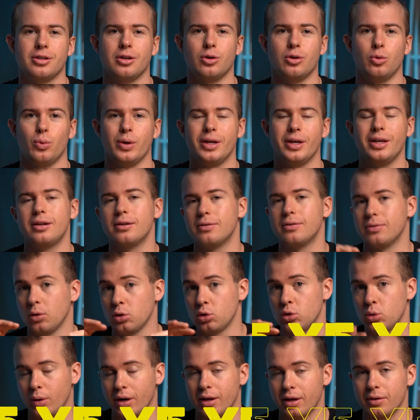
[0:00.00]
a week for
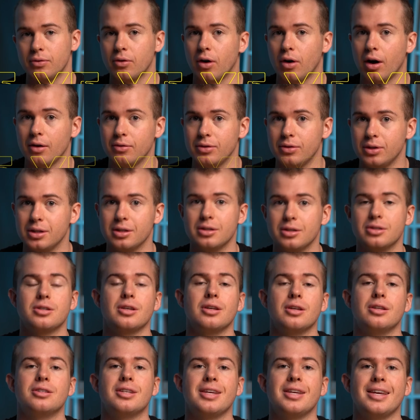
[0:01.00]
25 years
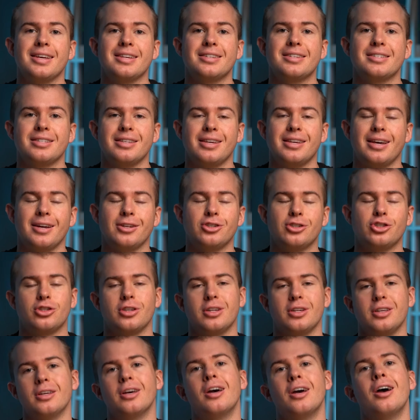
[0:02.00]
into
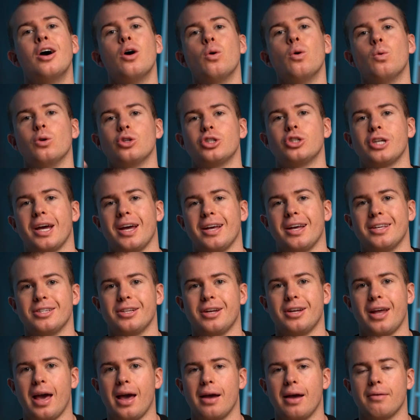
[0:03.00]
SCHD, which has
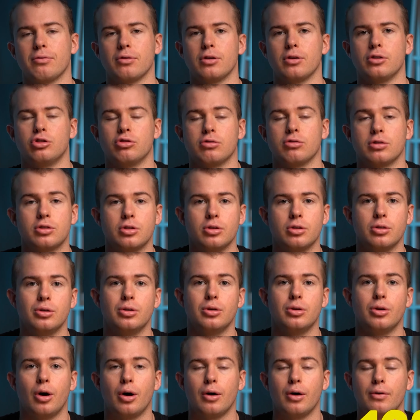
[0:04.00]
an average
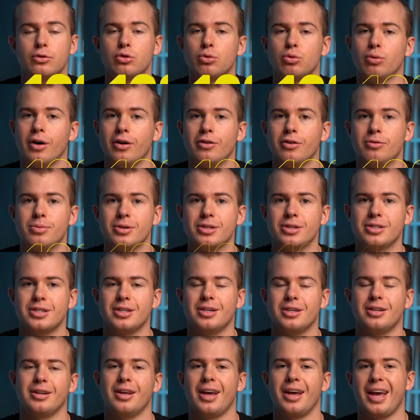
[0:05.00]
return of
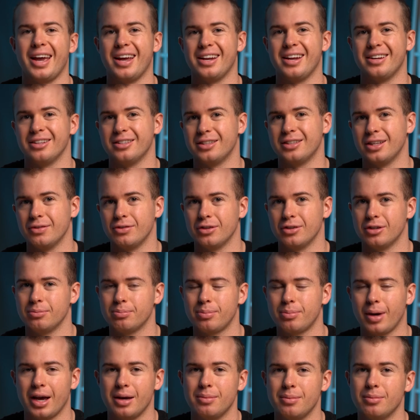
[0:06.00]
12% and a dividend
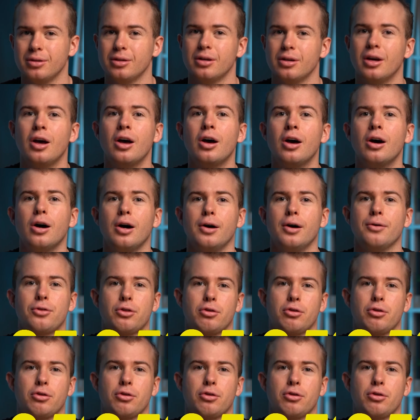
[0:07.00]
payment of